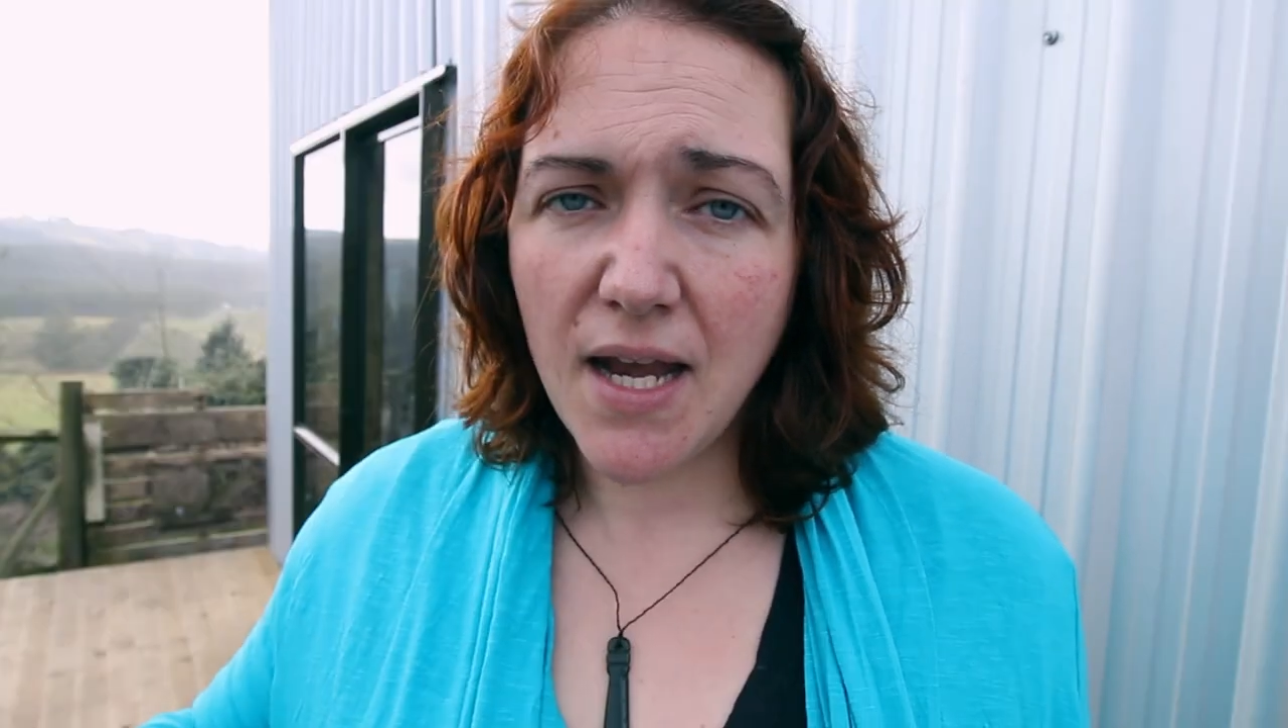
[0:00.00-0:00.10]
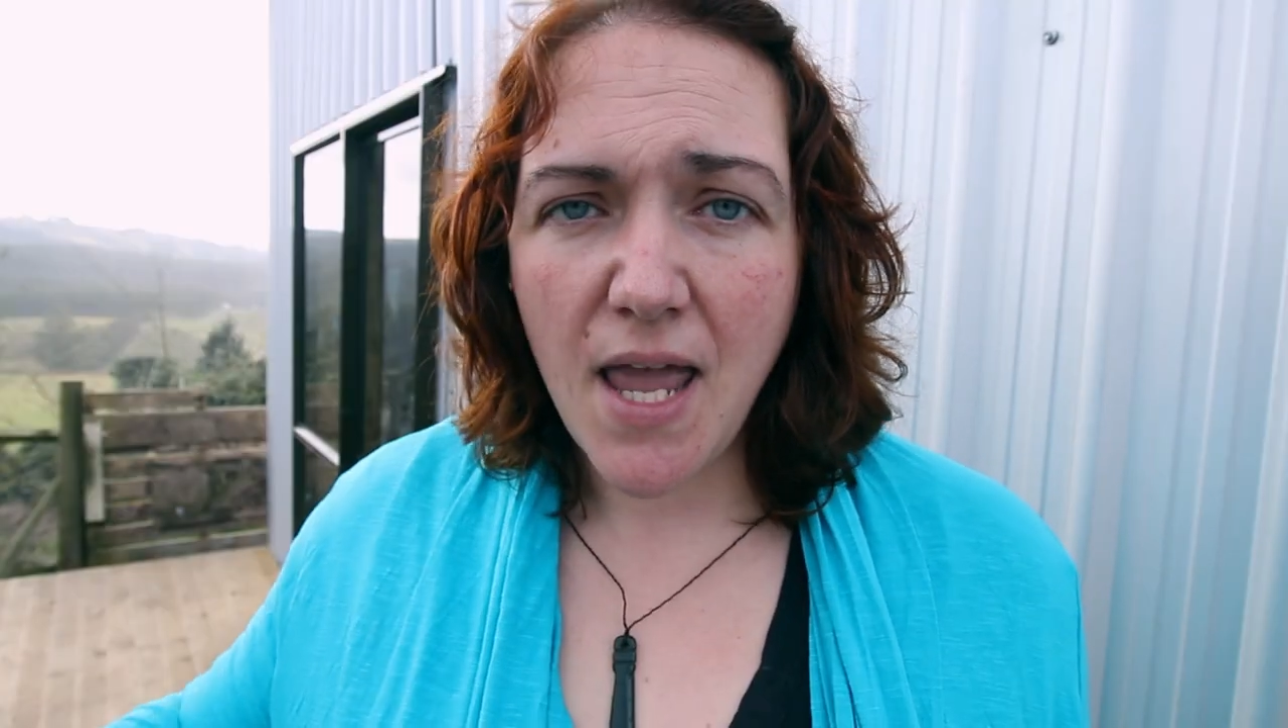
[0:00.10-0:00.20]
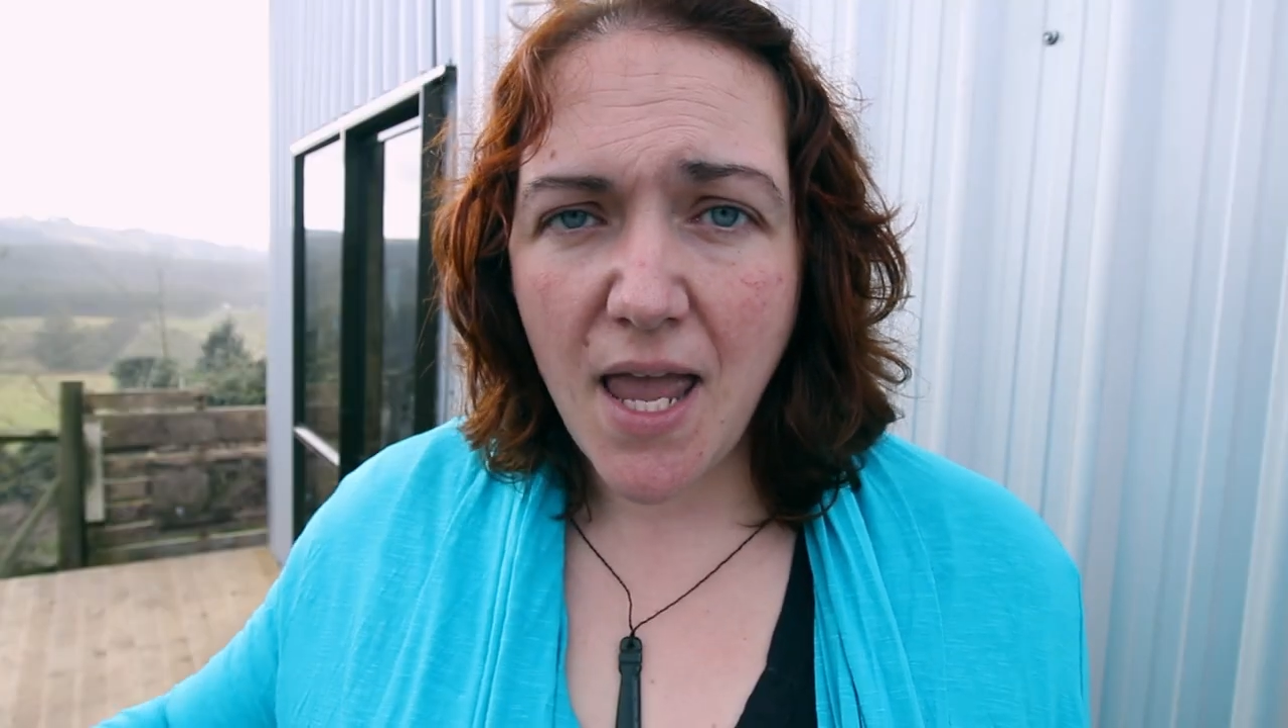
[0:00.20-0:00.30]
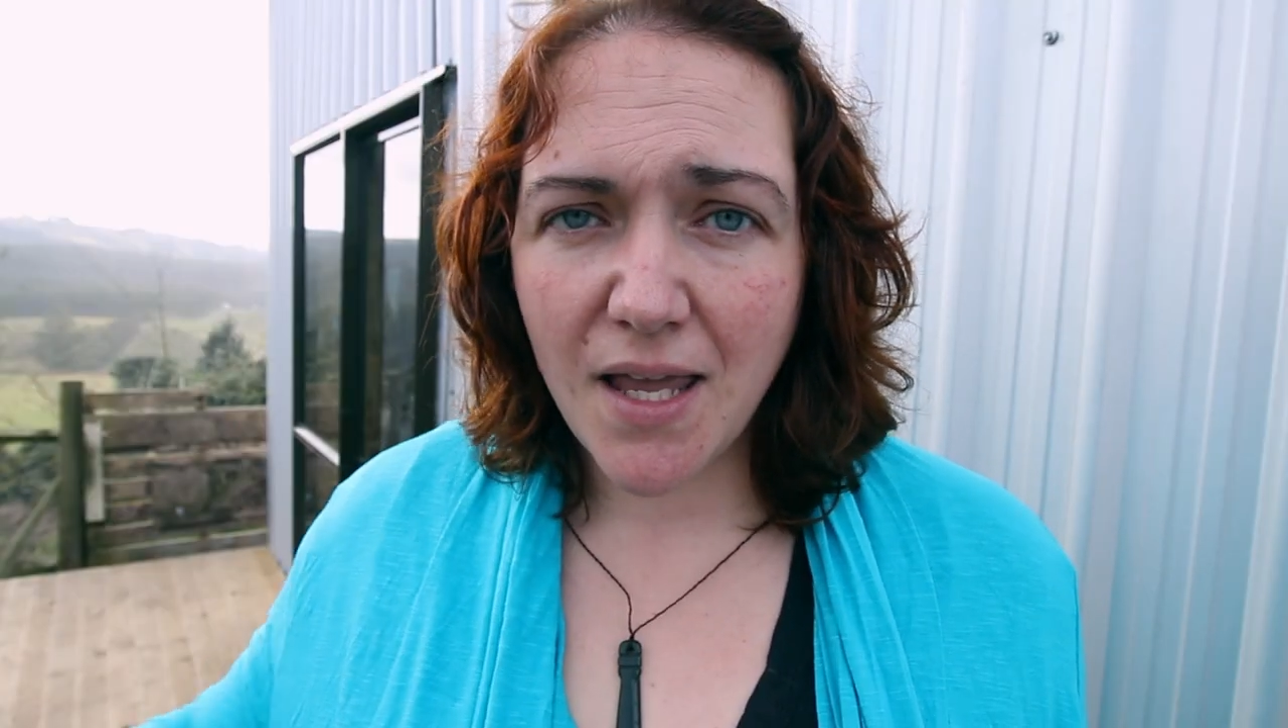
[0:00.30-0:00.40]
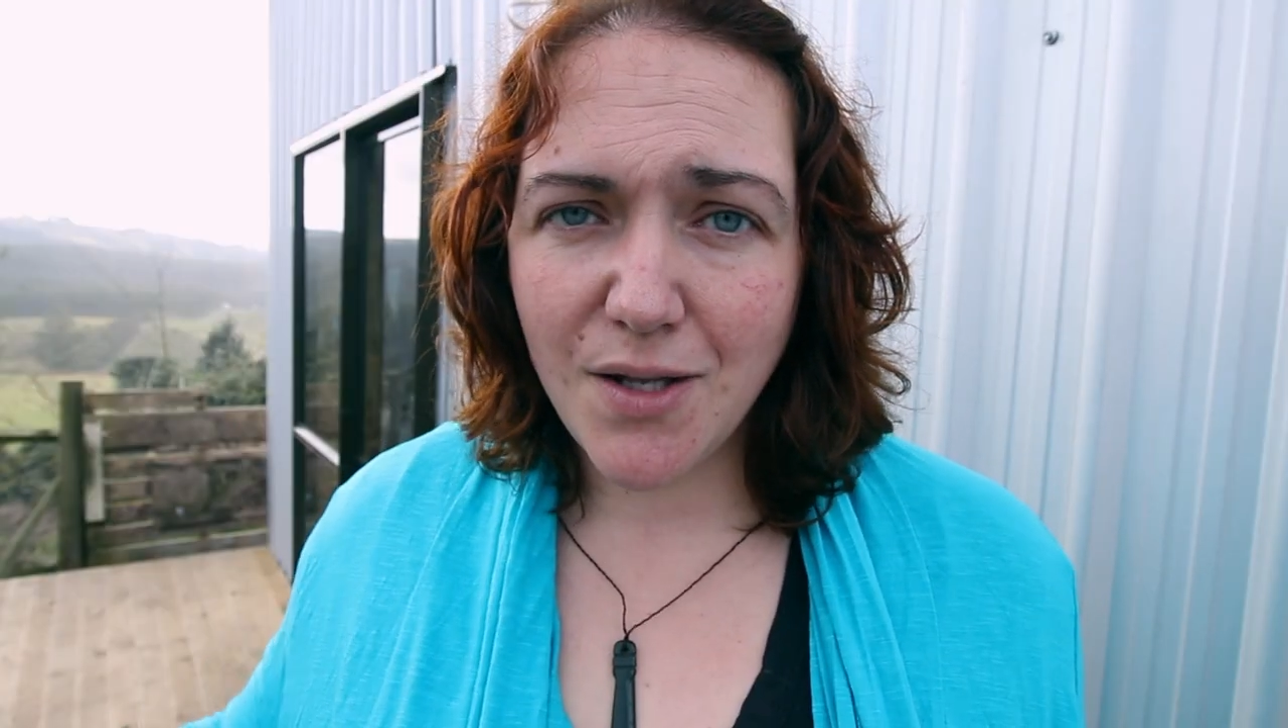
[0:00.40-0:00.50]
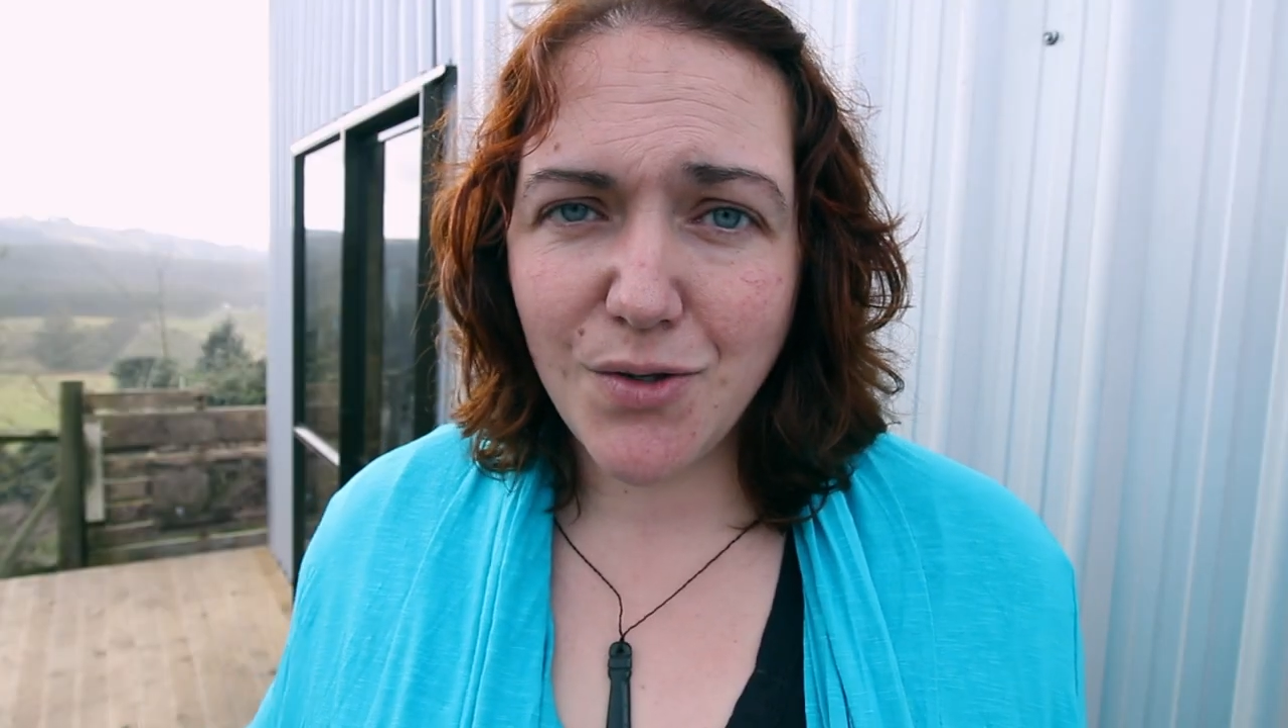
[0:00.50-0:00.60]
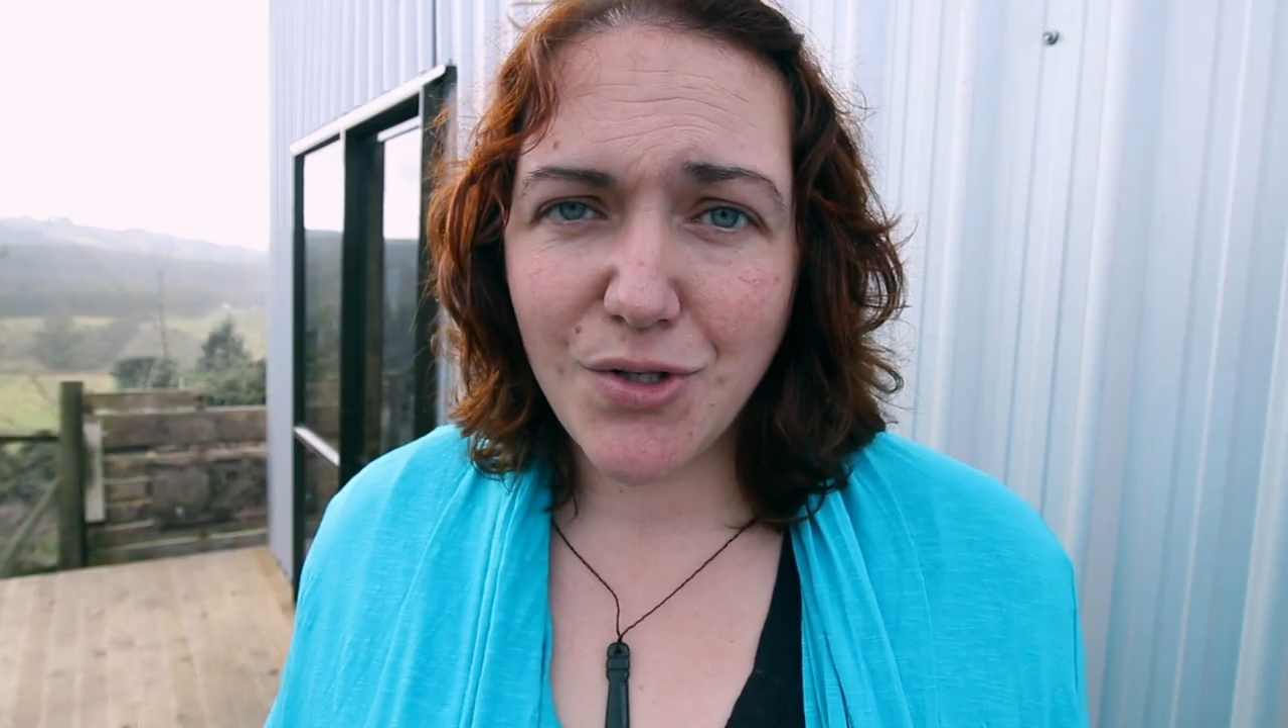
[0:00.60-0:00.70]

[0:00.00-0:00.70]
and hang it in your